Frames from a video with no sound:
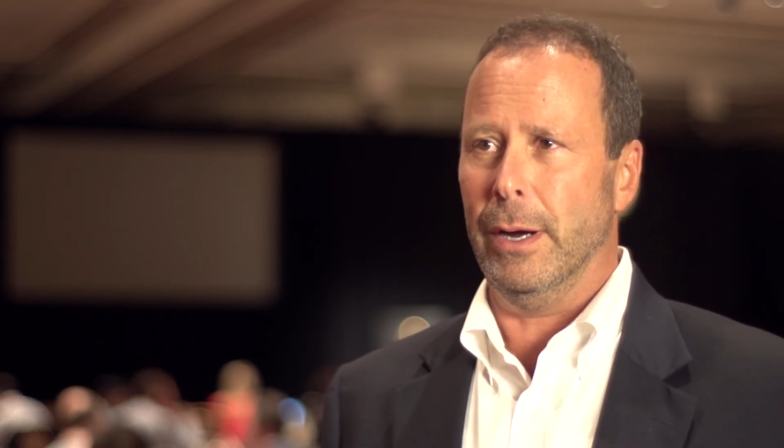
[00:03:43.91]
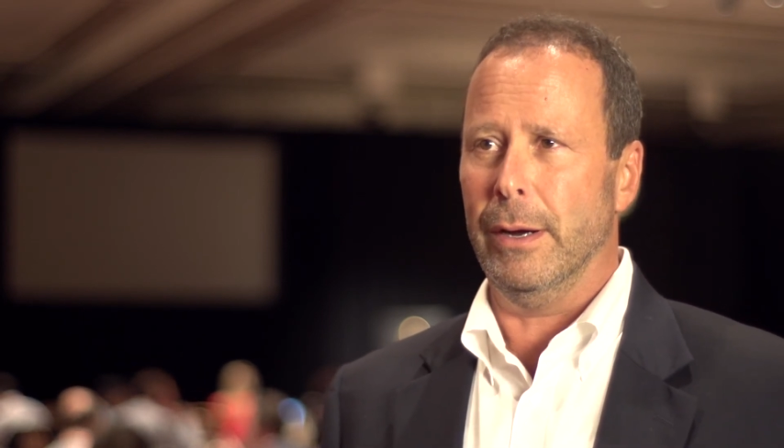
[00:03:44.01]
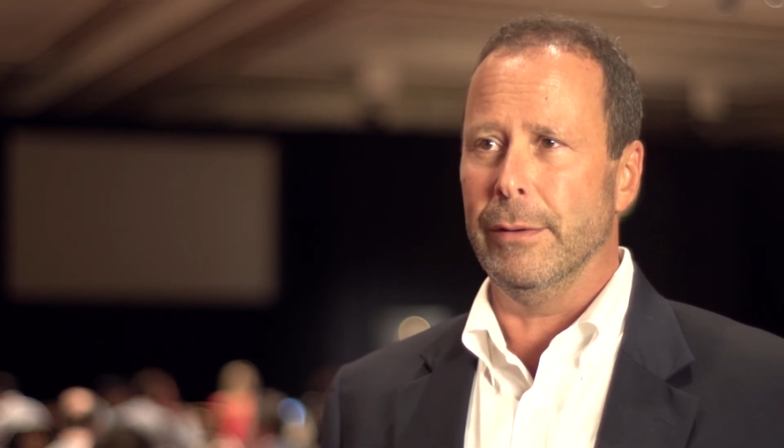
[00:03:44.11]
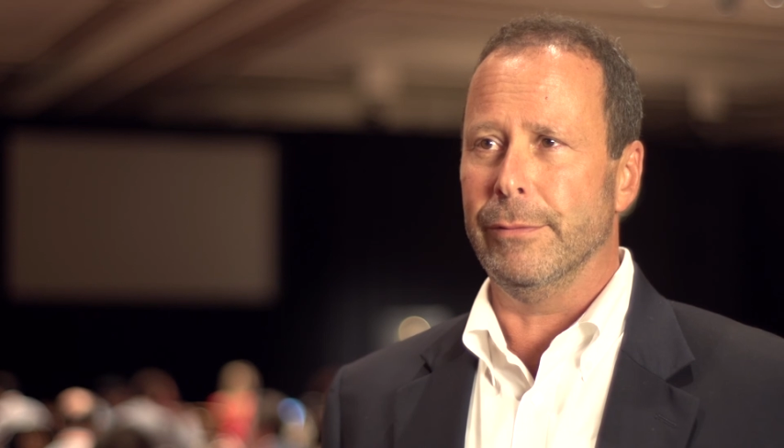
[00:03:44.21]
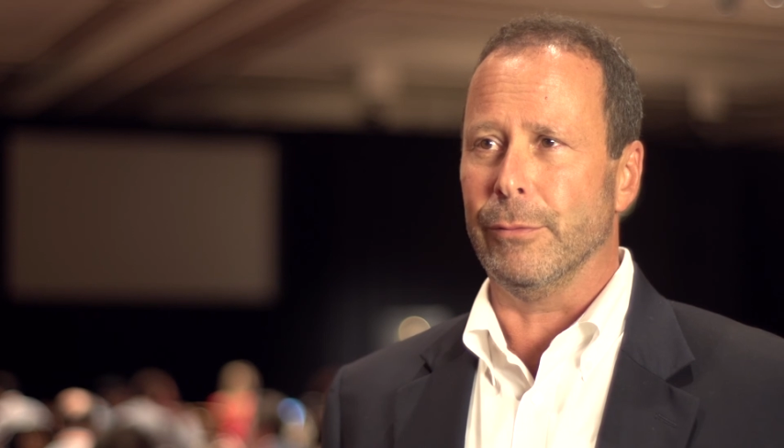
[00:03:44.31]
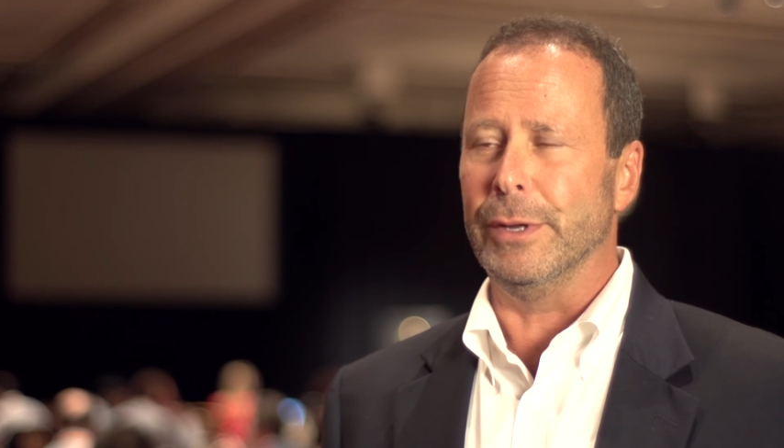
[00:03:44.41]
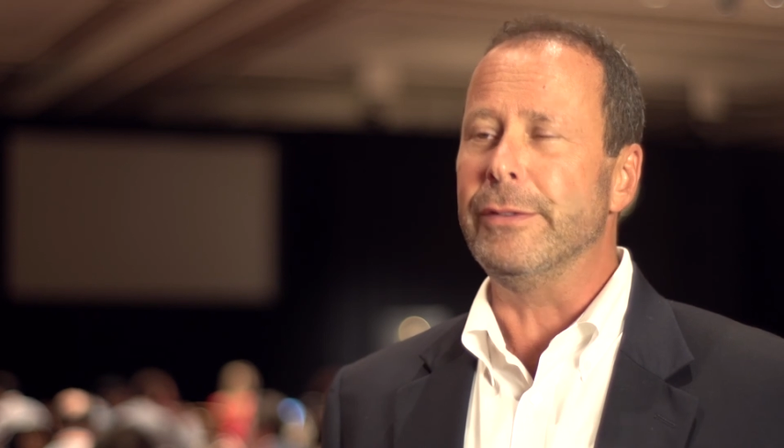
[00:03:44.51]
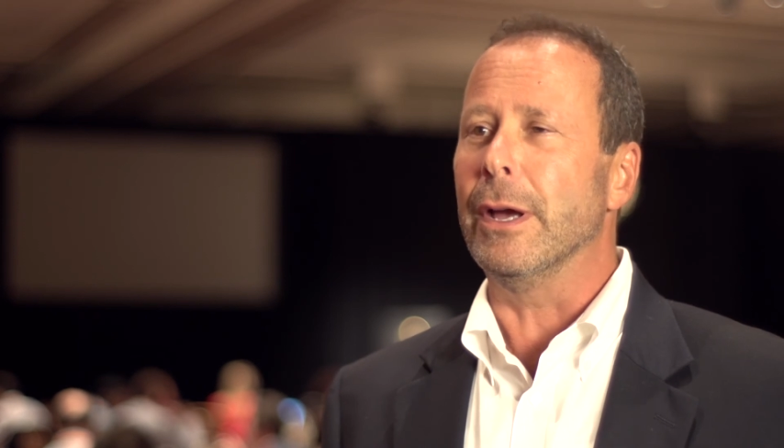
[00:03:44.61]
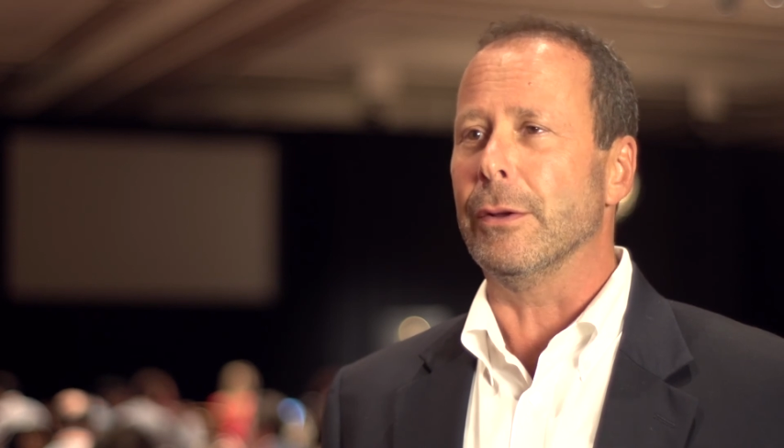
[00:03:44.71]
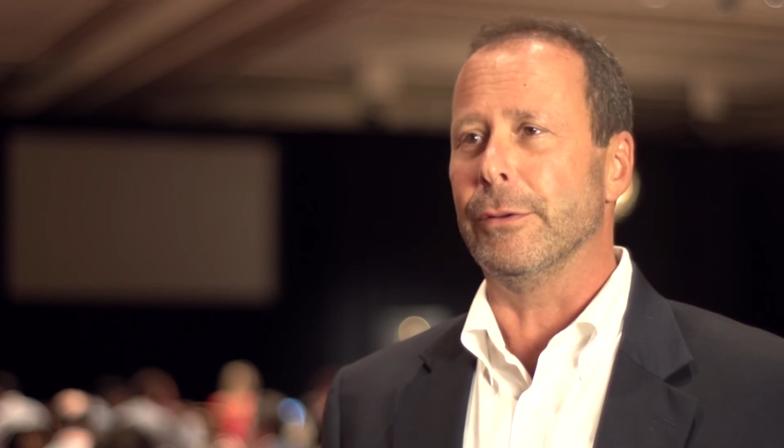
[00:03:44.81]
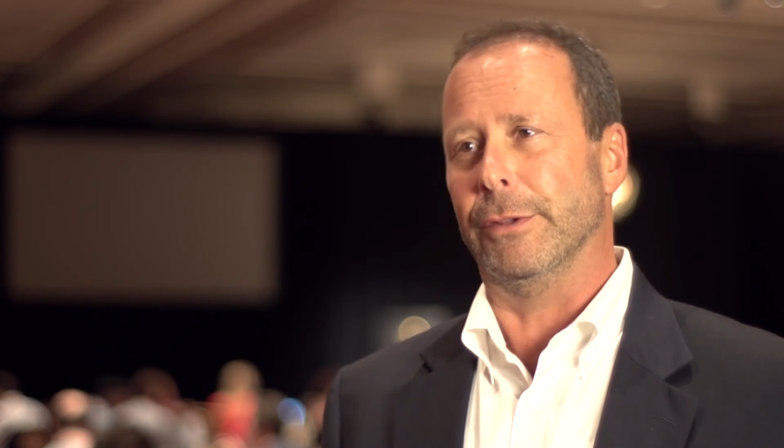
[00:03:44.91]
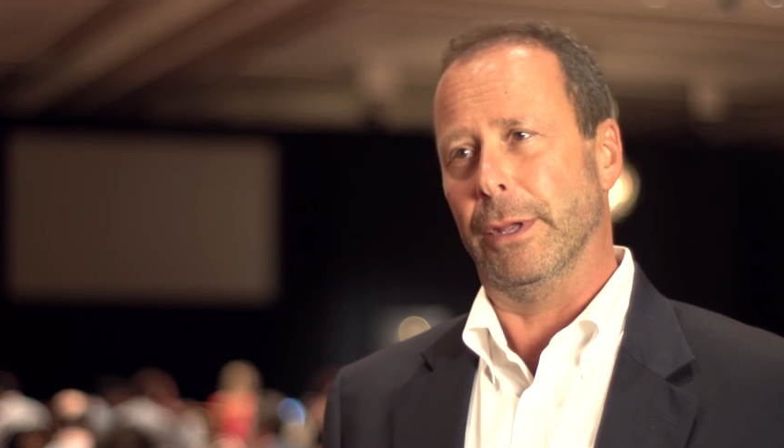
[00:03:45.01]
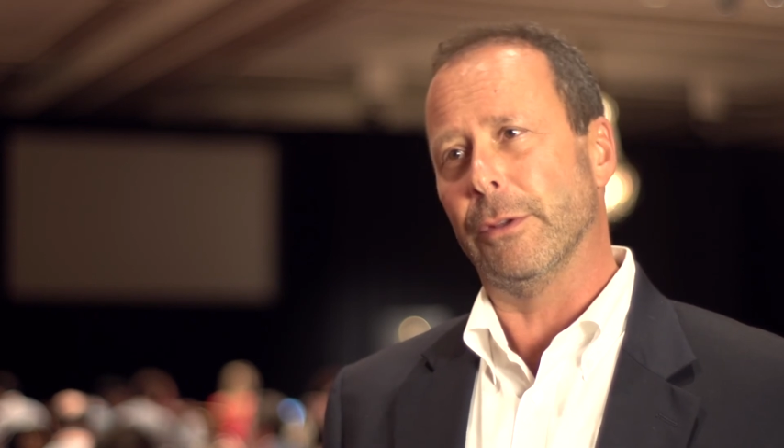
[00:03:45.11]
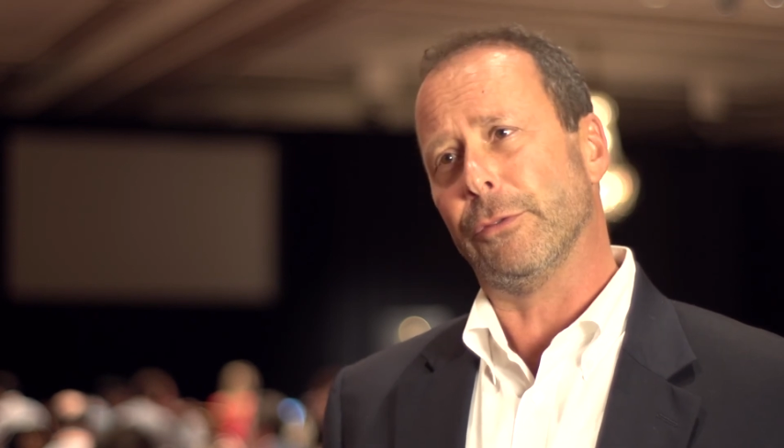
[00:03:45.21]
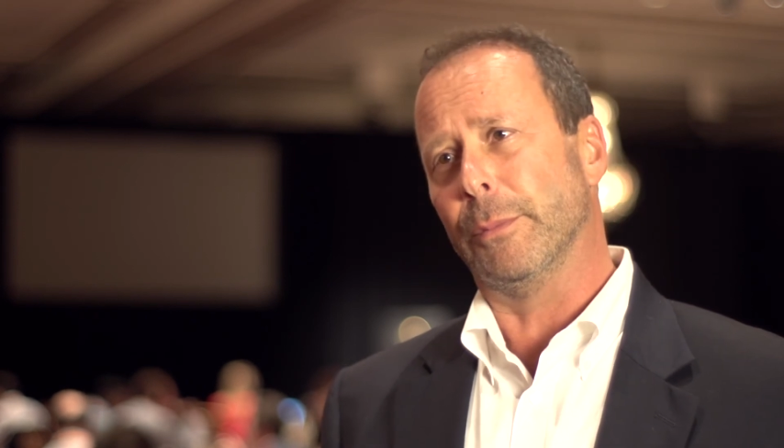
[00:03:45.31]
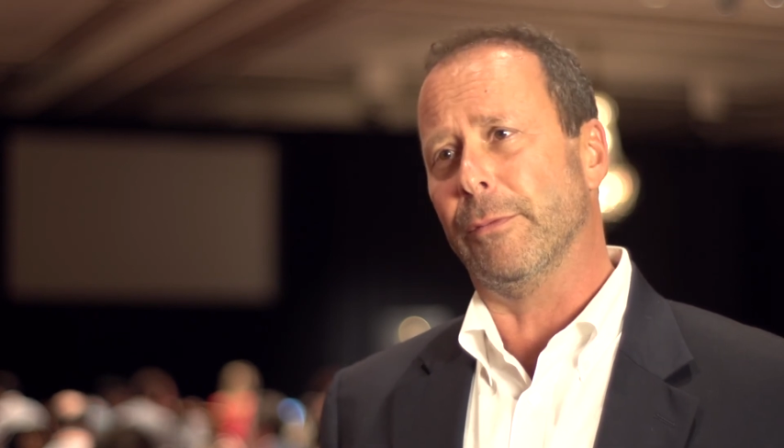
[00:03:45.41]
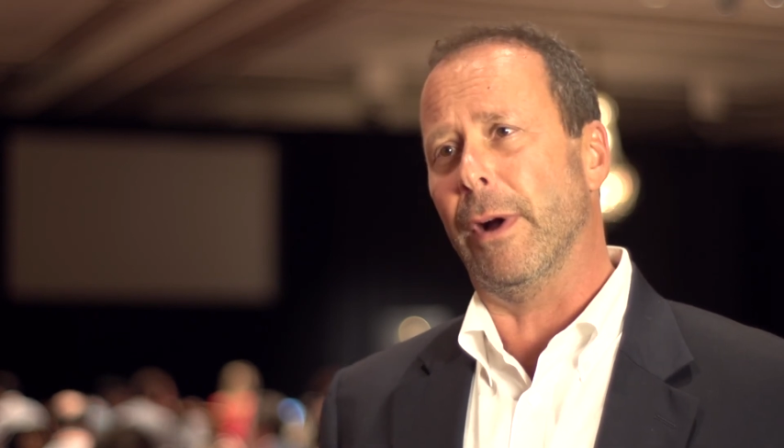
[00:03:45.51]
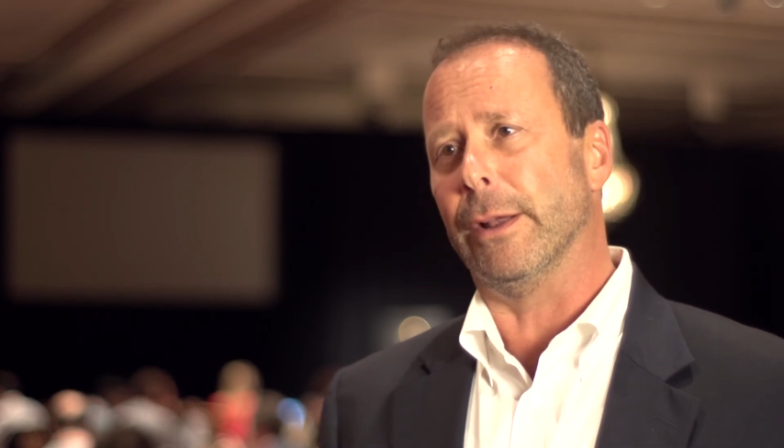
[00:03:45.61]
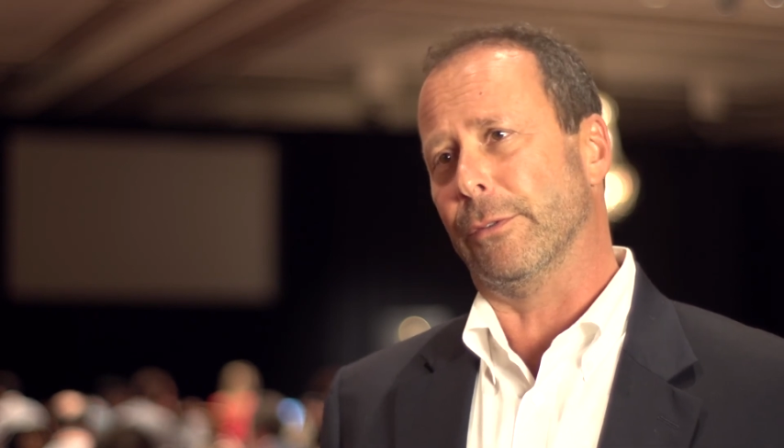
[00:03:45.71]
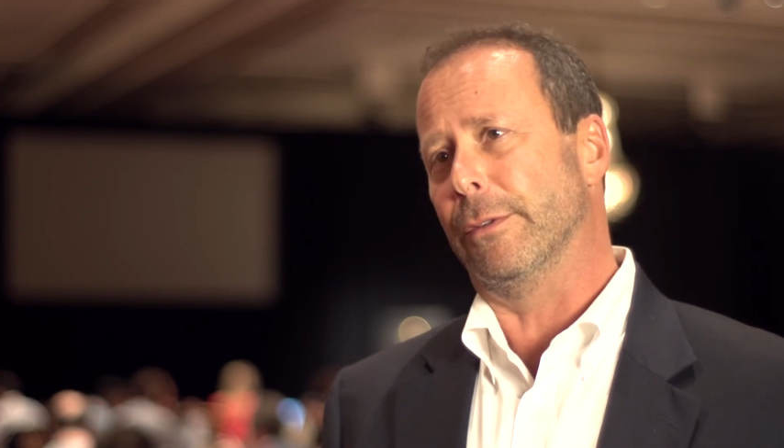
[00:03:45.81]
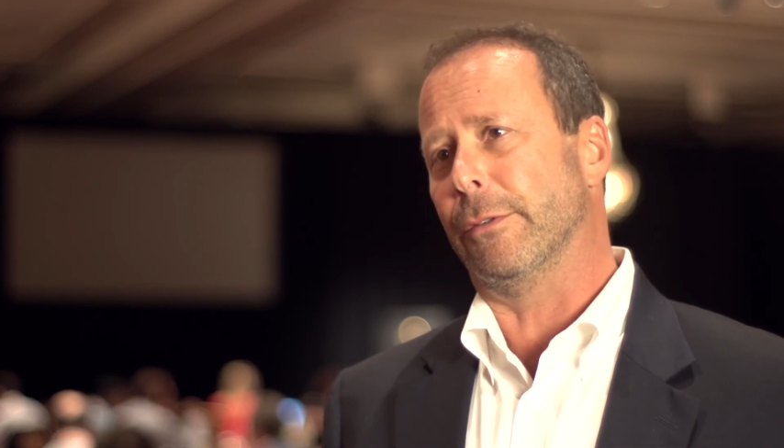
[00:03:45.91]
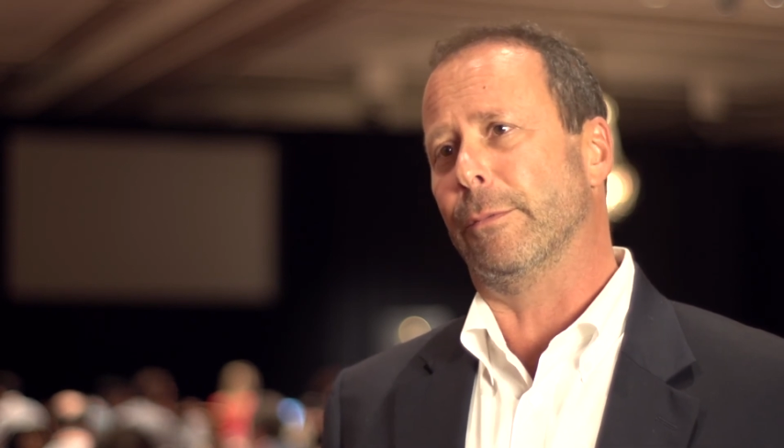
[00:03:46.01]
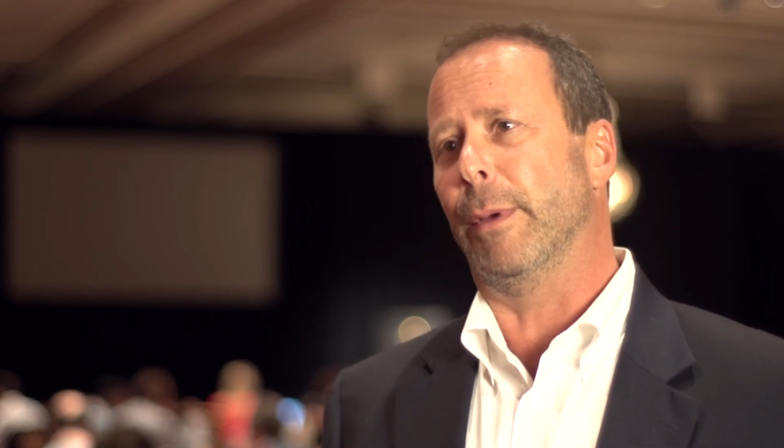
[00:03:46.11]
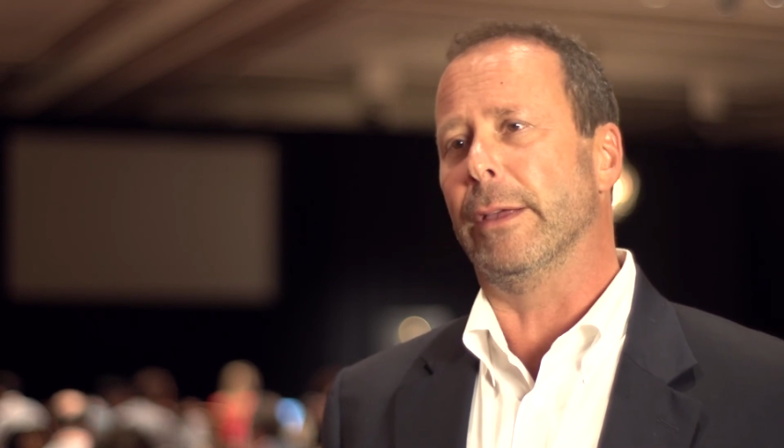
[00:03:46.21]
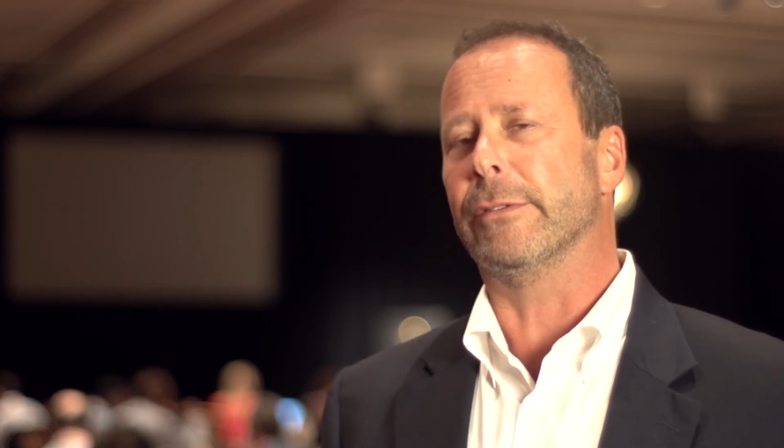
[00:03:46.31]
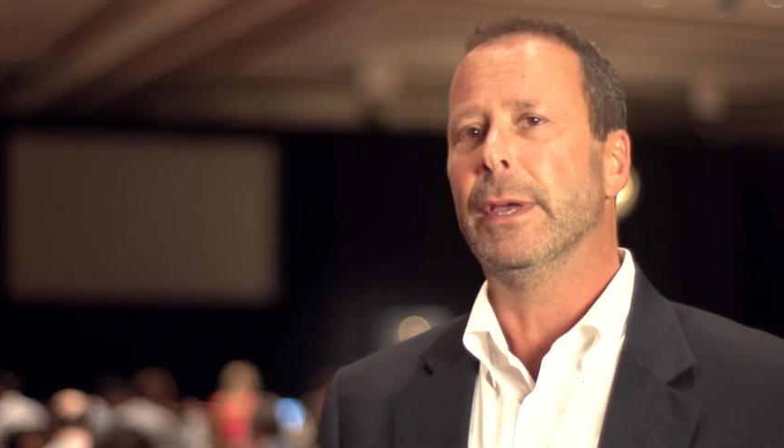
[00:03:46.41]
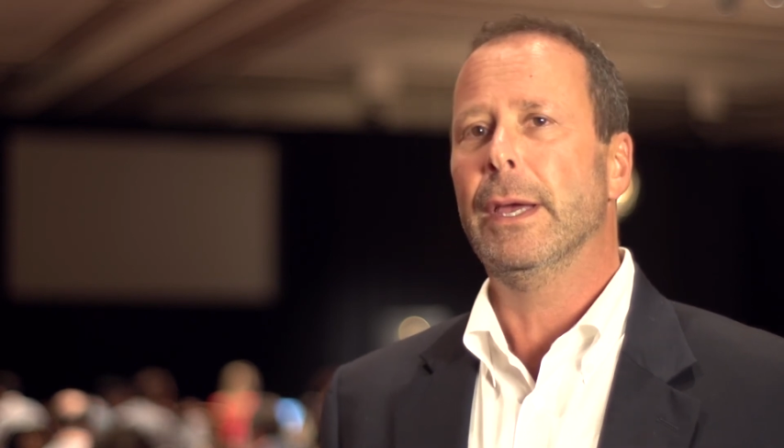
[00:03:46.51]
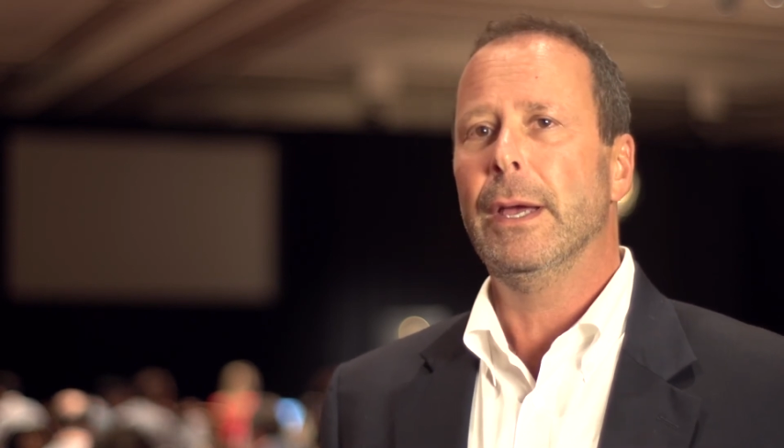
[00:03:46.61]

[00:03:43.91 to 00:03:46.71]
of retailers and industry providers in this space.